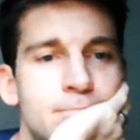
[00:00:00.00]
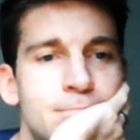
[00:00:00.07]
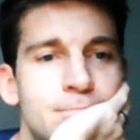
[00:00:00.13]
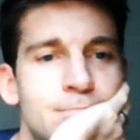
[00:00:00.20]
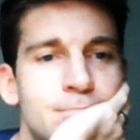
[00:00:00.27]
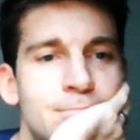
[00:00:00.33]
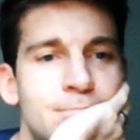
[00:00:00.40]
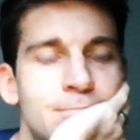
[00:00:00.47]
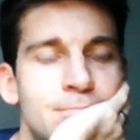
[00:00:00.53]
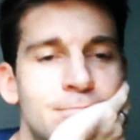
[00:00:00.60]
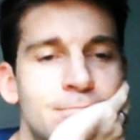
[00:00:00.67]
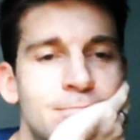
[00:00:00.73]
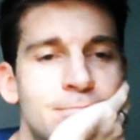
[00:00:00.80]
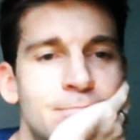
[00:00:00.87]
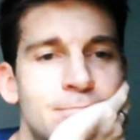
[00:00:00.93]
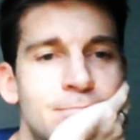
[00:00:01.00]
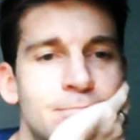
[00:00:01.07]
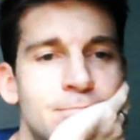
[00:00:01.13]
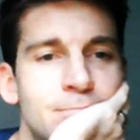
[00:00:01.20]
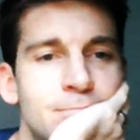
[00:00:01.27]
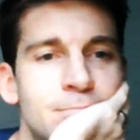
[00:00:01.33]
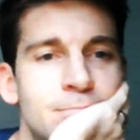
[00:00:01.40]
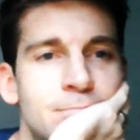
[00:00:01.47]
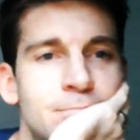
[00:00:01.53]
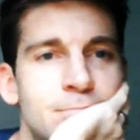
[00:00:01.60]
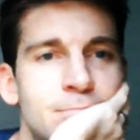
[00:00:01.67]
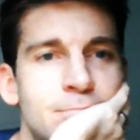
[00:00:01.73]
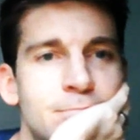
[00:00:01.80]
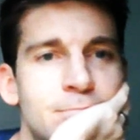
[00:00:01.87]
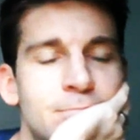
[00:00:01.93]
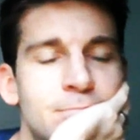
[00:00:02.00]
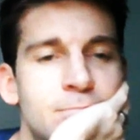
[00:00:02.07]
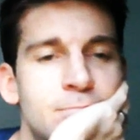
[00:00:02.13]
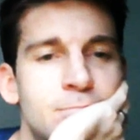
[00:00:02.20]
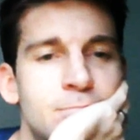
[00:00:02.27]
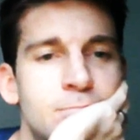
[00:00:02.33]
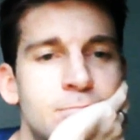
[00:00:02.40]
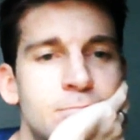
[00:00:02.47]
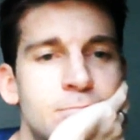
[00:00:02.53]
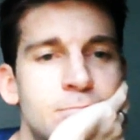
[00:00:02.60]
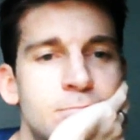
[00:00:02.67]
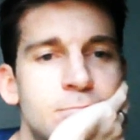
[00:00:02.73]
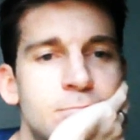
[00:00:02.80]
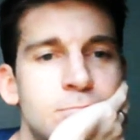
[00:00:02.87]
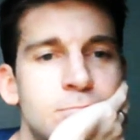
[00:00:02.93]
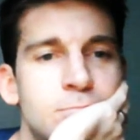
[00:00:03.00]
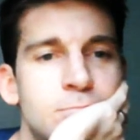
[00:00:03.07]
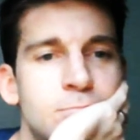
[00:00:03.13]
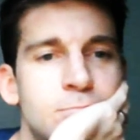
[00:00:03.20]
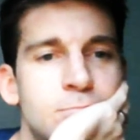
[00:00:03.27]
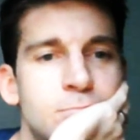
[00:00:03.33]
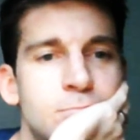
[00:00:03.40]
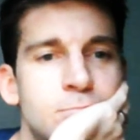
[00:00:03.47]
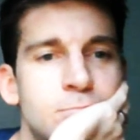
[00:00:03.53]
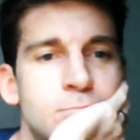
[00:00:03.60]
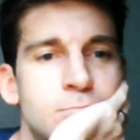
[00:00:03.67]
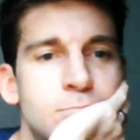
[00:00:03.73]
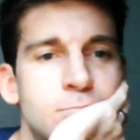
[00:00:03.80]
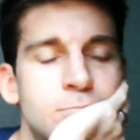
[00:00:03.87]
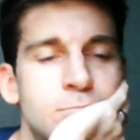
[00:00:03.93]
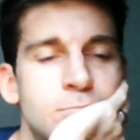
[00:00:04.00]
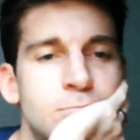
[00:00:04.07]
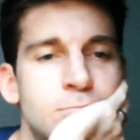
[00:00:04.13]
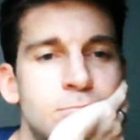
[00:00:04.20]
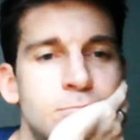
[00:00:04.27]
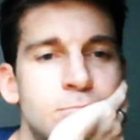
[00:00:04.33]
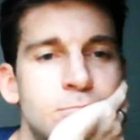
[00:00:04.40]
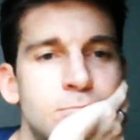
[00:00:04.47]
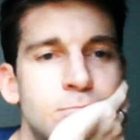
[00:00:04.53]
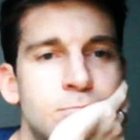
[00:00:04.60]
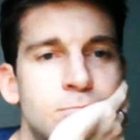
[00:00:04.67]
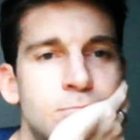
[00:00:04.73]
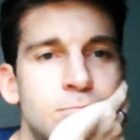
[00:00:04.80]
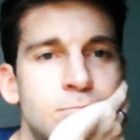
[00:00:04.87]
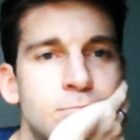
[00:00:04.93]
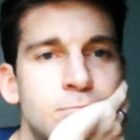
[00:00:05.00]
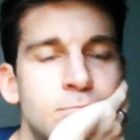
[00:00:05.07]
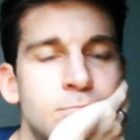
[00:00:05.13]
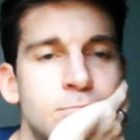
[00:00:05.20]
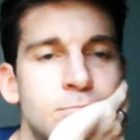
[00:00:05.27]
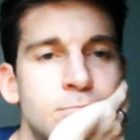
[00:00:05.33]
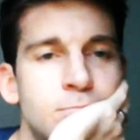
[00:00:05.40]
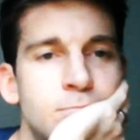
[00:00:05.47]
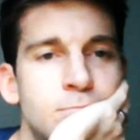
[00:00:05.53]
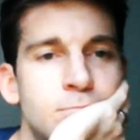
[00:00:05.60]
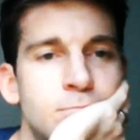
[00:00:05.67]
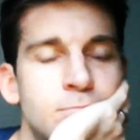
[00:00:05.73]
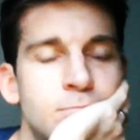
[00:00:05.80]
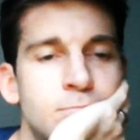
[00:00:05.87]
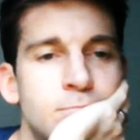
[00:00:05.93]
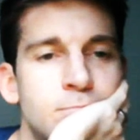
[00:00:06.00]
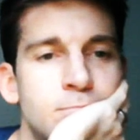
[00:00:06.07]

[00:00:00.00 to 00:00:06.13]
No words are spoken by the person on screen.